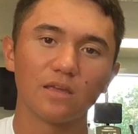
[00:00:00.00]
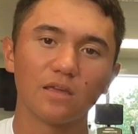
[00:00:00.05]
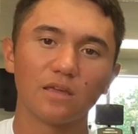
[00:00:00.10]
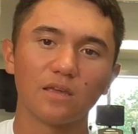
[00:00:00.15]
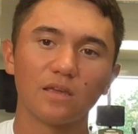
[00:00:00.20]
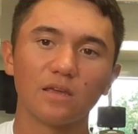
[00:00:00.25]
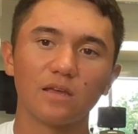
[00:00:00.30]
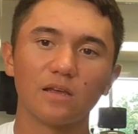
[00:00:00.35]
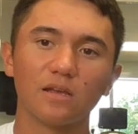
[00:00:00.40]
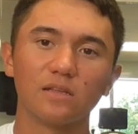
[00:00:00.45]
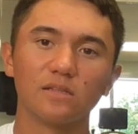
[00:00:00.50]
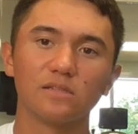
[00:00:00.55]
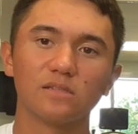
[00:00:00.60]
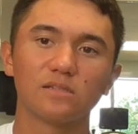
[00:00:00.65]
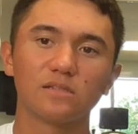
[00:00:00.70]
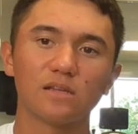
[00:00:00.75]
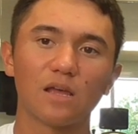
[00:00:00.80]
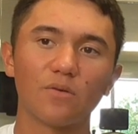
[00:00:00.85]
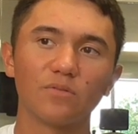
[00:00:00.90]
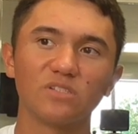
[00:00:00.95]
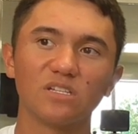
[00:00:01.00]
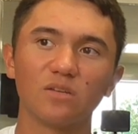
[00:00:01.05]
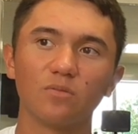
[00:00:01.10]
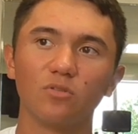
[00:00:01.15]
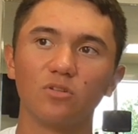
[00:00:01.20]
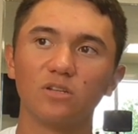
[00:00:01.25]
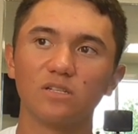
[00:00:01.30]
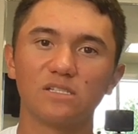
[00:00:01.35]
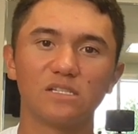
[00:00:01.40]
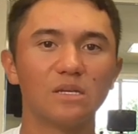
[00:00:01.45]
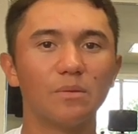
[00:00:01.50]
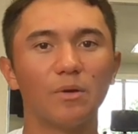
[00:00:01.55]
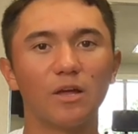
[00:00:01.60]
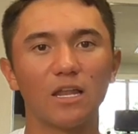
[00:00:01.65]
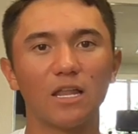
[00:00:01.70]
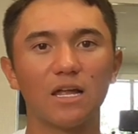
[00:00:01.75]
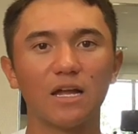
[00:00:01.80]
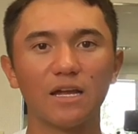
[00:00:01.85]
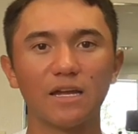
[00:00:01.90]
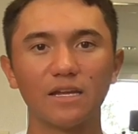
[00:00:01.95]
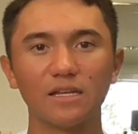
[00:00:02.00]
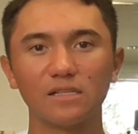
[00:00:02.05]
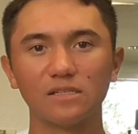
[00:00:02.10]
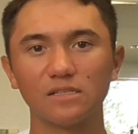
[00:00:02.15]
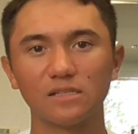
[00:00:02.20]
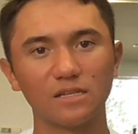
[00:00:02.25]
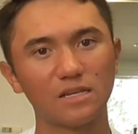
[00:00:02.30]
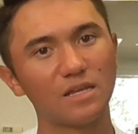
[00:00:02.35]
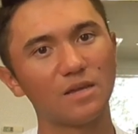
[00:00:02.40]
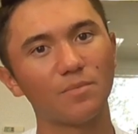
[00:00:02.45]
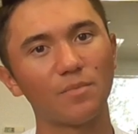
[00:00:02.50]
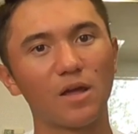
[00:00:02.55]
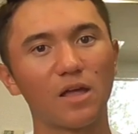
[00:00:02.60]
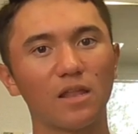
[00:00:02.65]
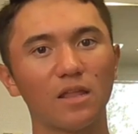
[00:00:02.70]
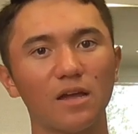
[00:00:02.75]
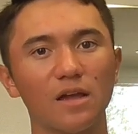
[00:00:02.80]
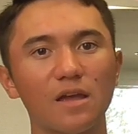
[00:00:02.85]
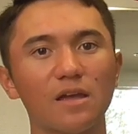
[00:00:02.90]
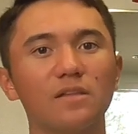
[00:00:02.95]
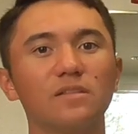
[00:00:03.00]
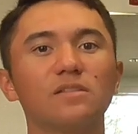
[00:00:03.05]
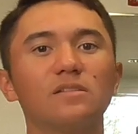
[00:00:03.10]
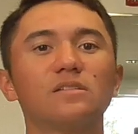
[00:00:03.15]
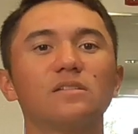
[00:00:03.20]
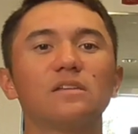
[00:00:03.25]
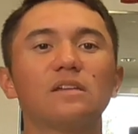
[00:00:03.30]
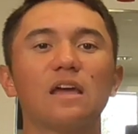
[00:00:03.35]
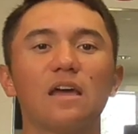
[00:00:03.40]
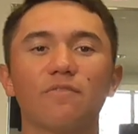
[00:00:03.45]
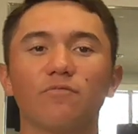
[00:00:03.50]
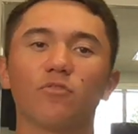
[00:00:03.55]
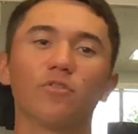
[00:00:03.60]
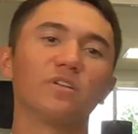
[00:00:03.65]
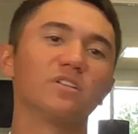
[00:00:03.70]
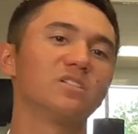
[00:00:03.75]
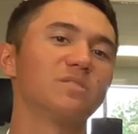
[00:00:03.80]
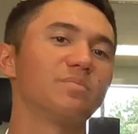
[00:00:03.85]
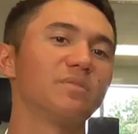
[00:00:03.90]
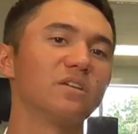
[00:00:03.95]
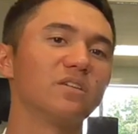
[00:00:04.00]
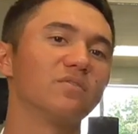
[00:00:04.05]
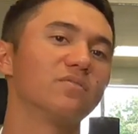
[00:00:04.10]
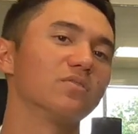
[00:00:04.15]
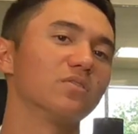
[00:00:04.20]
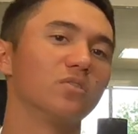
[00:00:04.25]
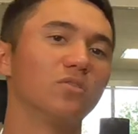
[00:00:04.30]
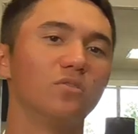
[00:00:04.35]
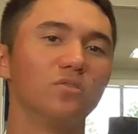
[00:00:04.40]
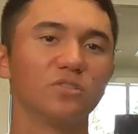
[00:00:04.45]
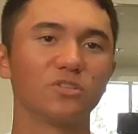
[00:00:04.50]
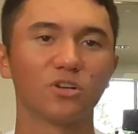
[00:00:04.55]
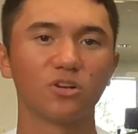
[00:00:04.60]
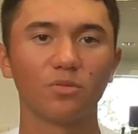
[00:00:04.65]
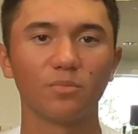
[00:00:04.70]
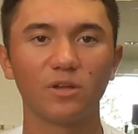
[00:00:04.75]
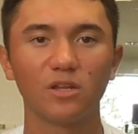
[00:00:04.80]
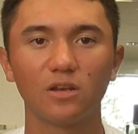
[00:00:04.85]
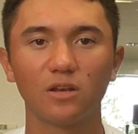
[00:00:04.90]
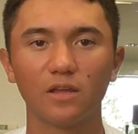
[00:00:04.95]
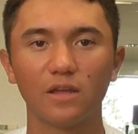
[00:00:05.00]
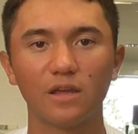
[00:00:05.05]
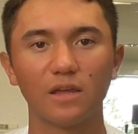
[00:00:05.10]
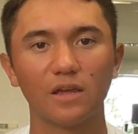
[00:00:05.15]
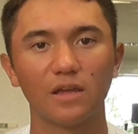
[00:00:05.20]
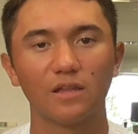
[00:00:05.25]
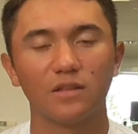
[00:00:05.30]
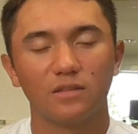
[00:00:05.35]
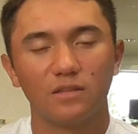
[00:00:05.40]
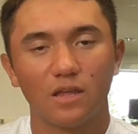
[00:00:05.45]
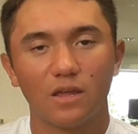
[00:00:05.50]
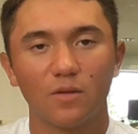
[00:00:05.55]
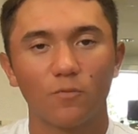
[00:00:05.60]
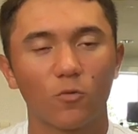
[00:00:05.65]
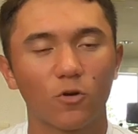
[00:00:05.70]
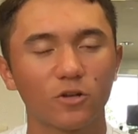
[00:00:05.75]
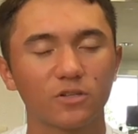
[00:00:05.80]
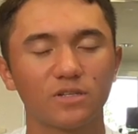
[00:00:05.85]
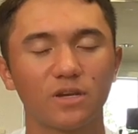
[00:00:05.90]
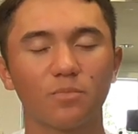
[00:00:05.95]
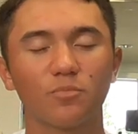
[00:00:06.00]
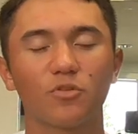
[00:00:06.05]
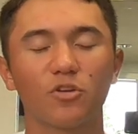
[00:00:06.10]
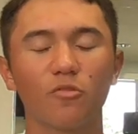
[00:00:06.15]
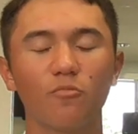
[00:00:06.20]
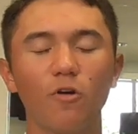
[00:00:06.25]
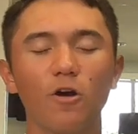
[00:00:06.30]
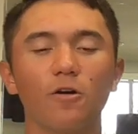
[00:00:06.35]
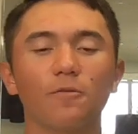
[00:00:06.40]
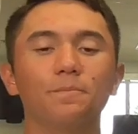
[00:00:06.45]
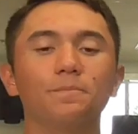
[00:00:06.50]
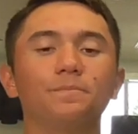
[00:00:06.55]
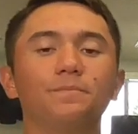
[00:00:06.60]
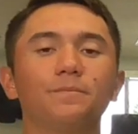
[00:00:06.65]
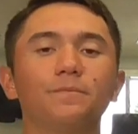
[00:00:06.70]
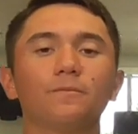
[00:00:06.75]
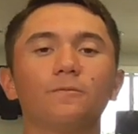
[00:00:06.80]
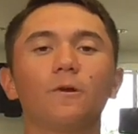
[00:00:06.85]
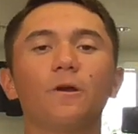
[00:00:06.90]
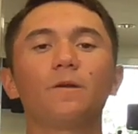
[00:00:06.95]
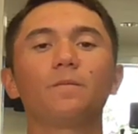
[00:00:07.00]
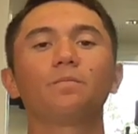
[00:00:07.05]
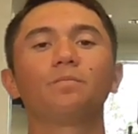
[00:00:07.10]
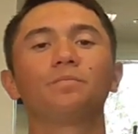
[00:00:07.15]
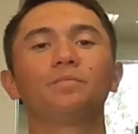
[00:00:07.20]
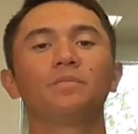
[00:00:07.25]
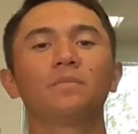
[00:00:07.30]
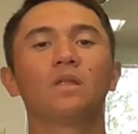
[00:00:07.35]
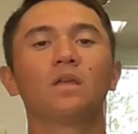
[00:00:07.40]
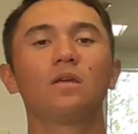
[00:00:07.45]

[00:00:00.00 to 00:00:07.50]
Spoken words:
And I was able to see my lines and hit my lines and have great speed for the whole tournament, and it worked out pretty well, right?